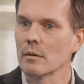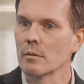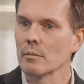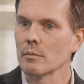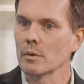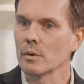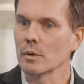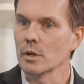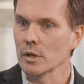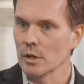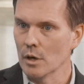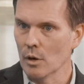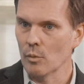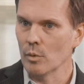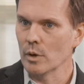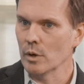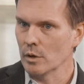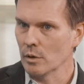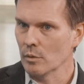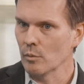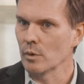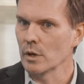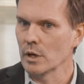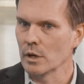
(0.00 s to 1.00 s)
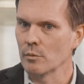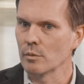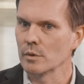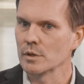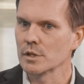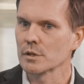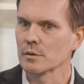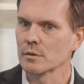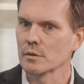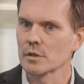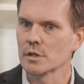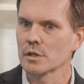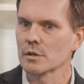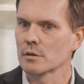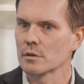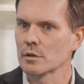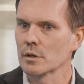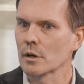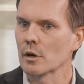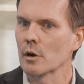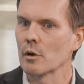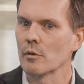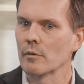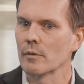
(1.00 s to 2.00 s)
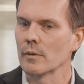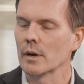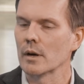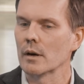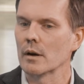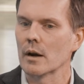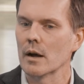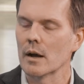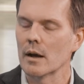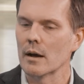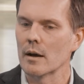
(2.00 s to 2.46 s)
when you took over